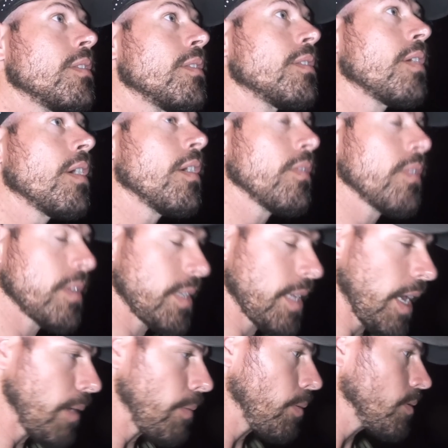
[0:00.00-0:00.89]
turn the
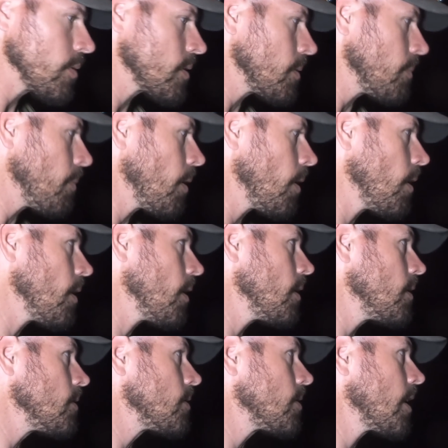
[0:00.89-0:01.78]
tables tomorrow
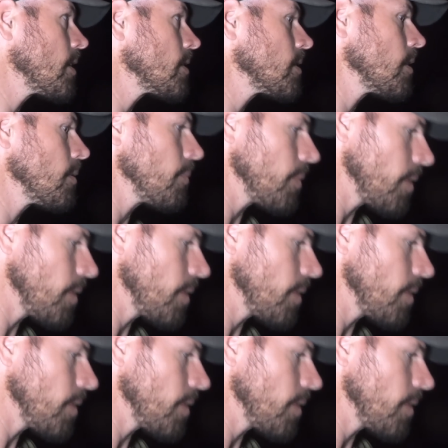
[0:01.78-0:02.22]
and try something